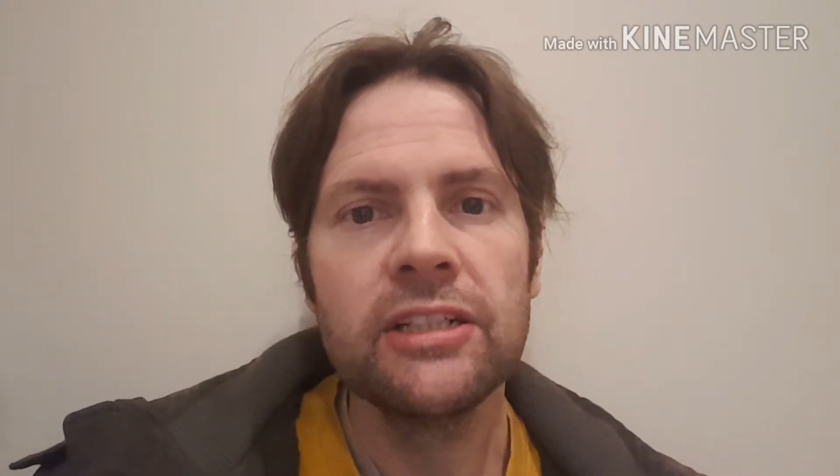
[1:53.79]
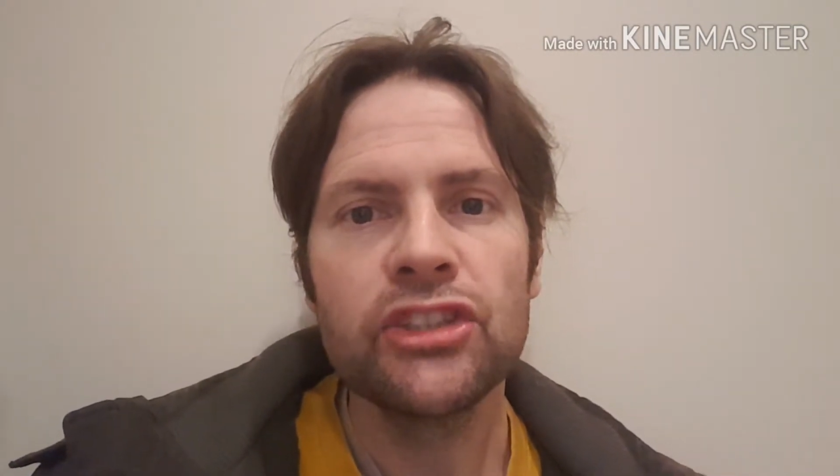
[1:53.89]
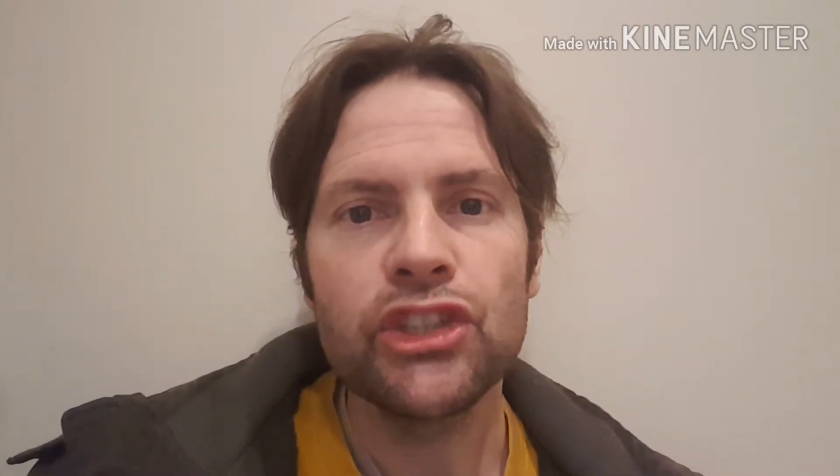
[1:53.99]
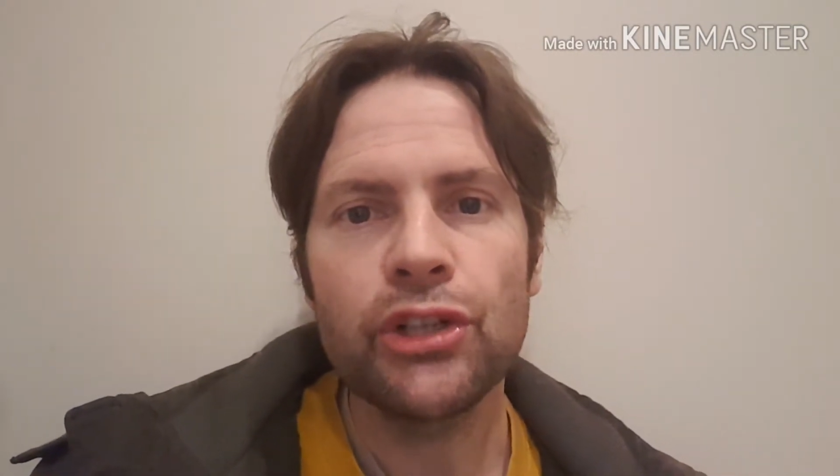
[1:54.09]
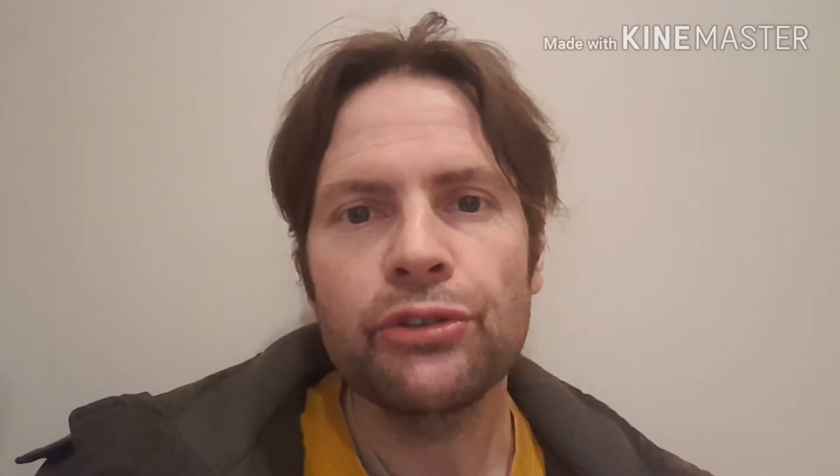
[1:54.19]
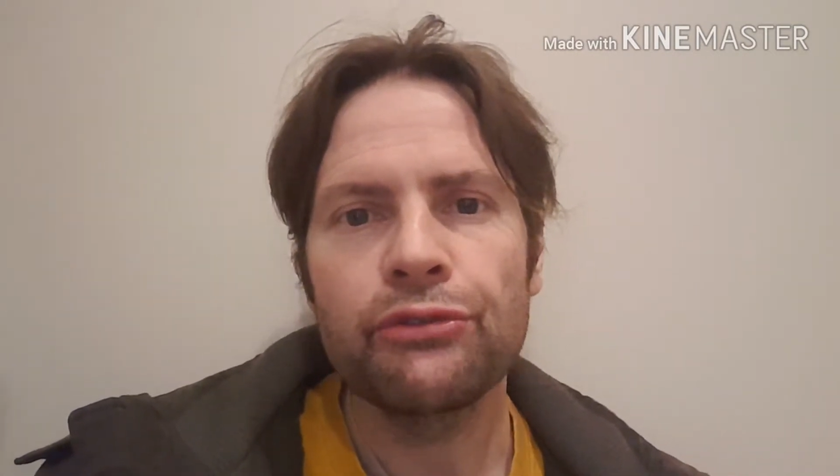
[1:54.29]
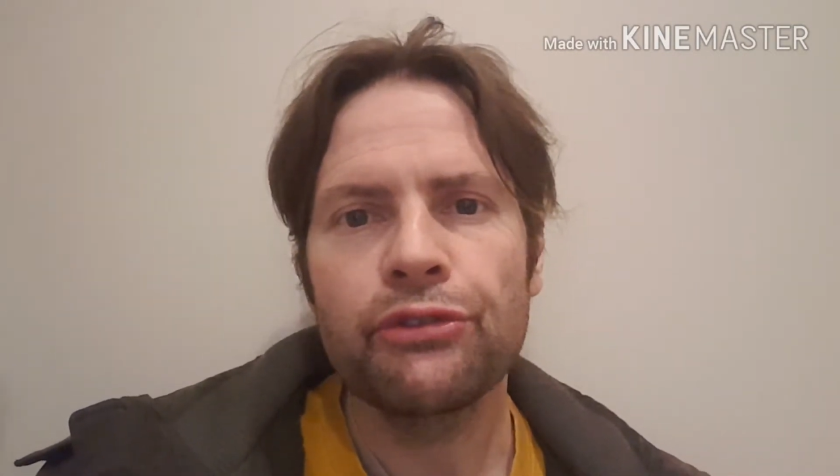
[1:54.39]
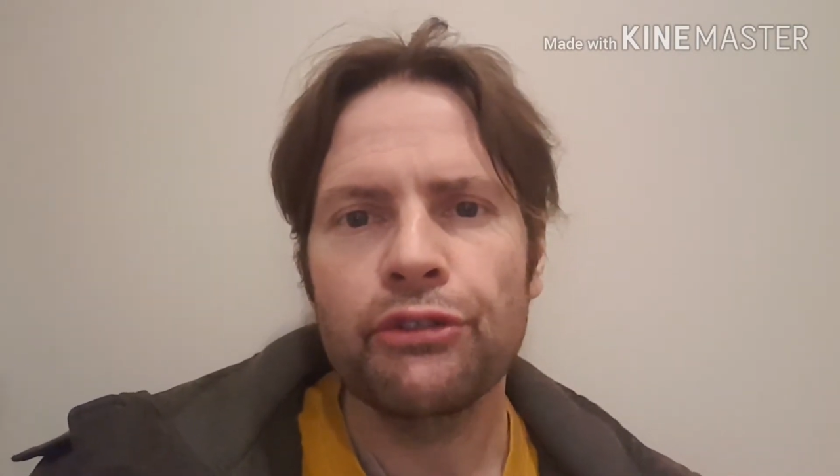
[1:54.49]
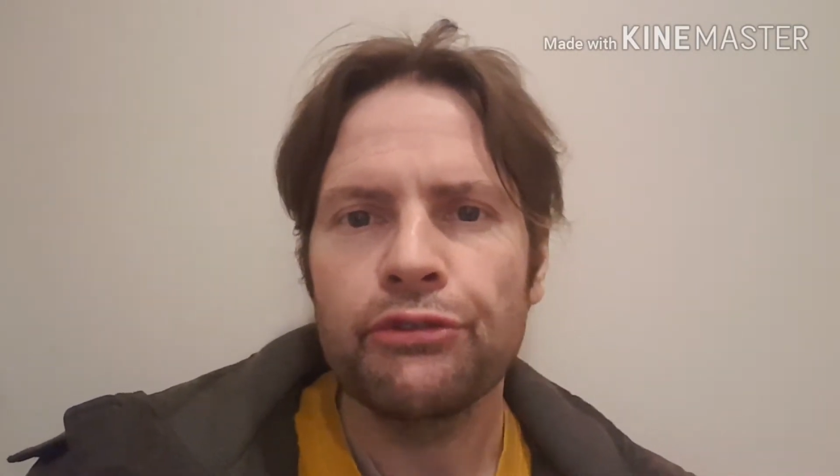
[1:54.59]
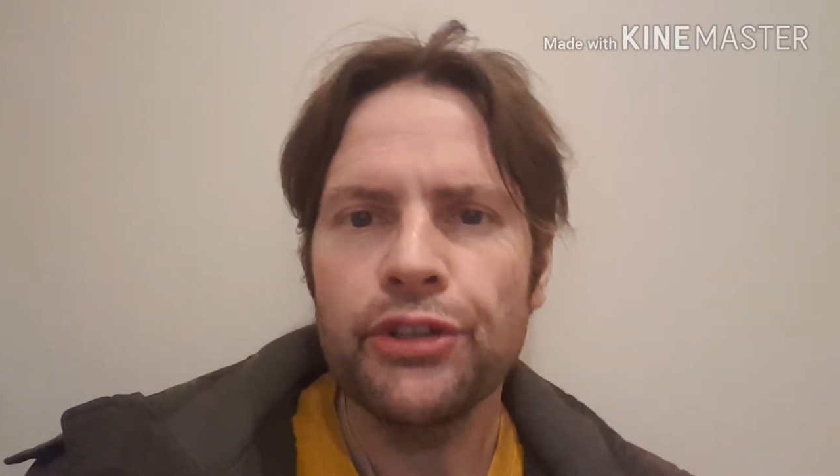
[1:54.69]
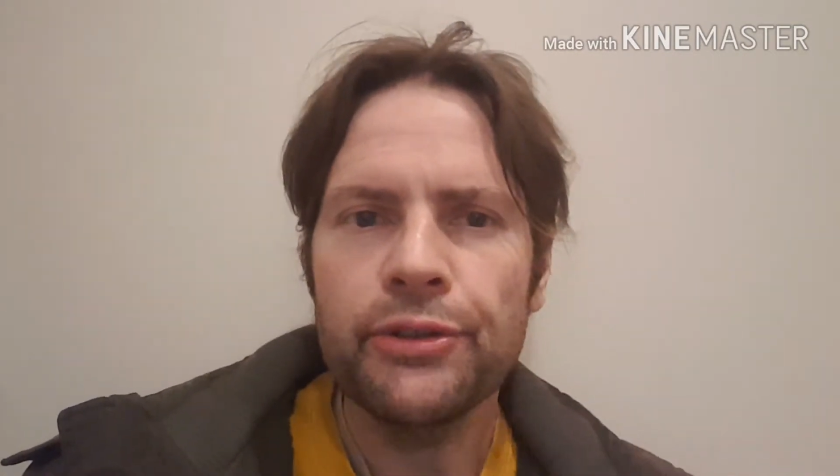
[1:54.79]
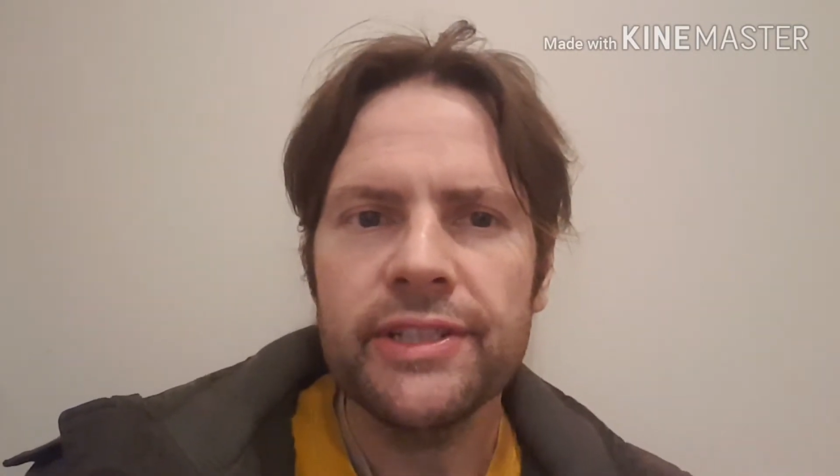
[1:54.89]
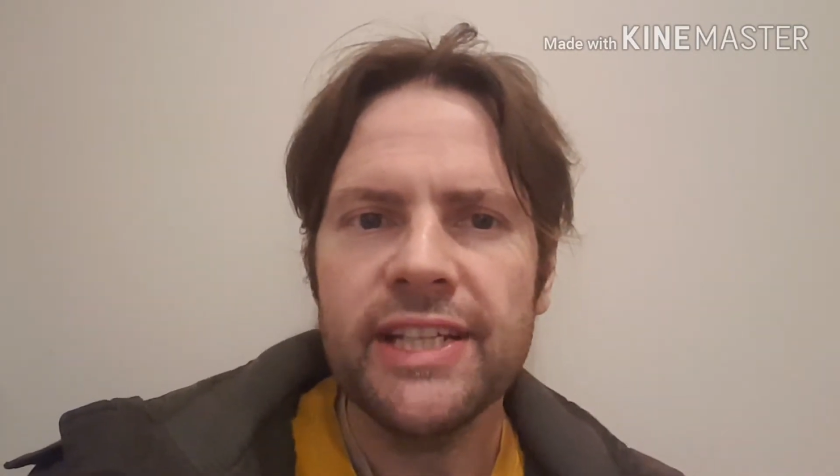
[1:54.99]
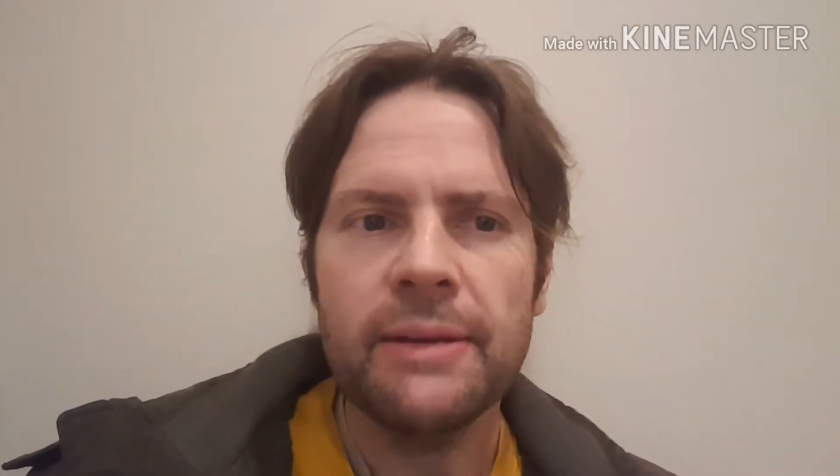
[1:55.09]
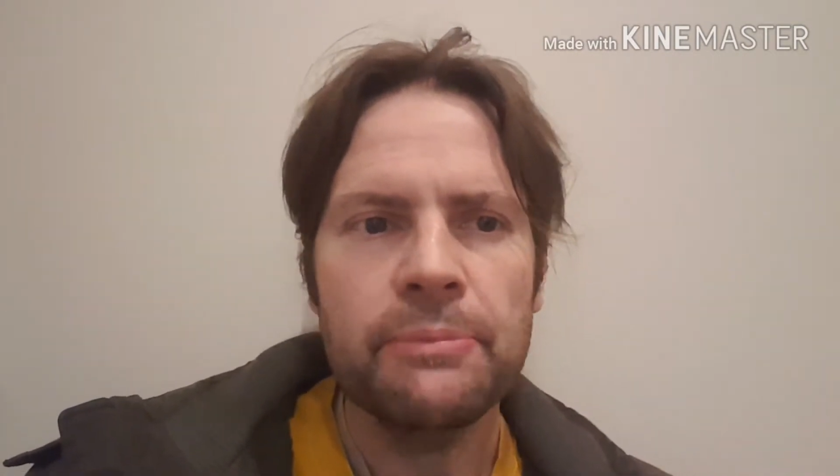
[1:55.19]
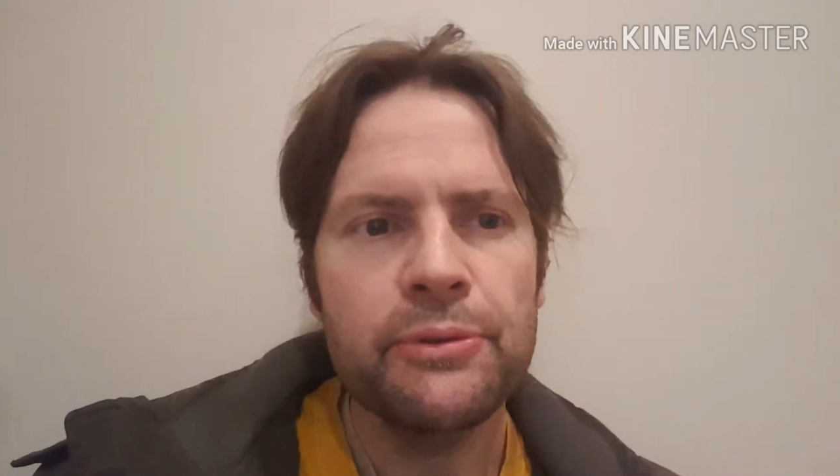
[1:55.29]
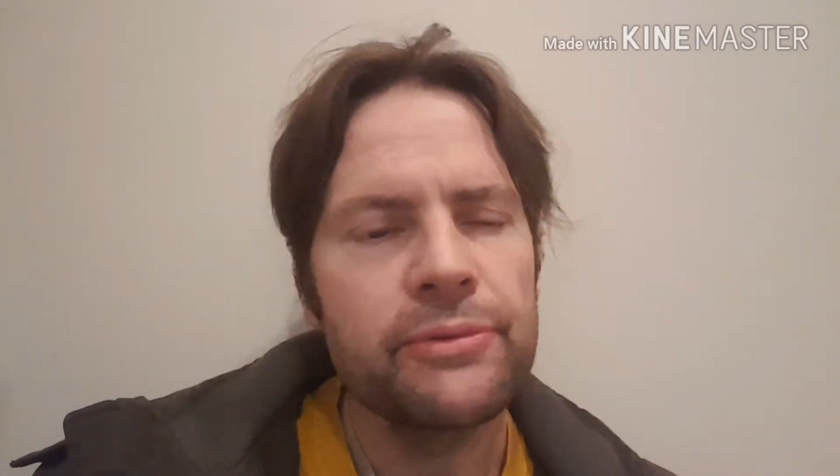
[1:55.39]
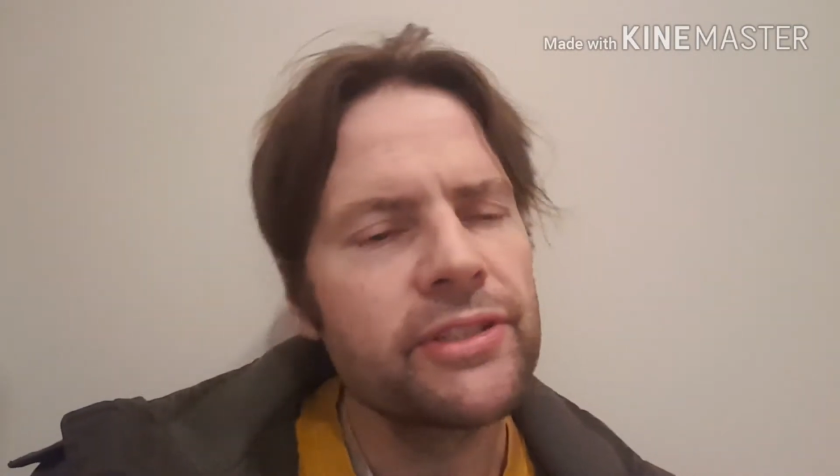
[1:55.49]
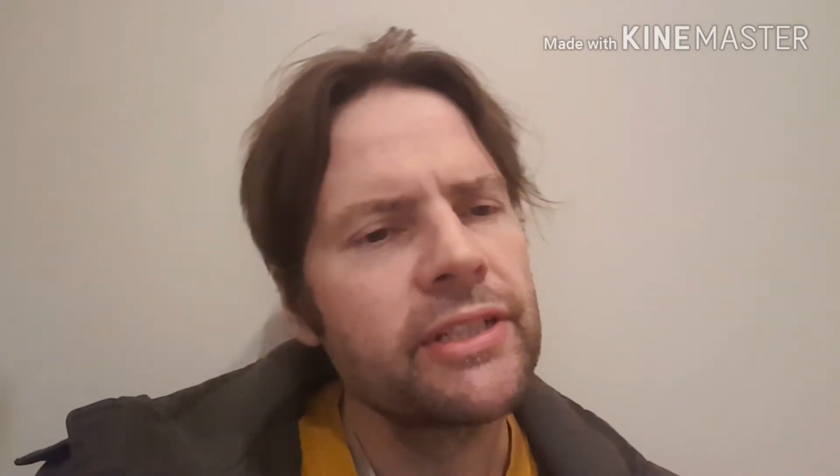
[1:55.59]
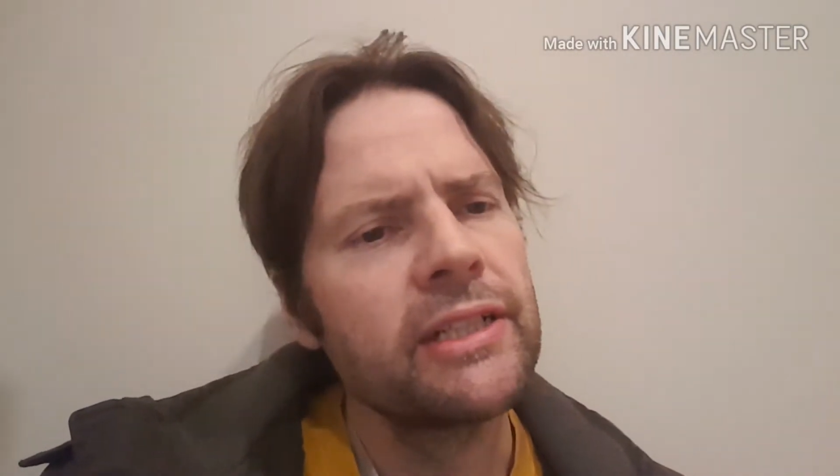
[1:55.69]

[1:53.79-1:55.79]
So for a few examples,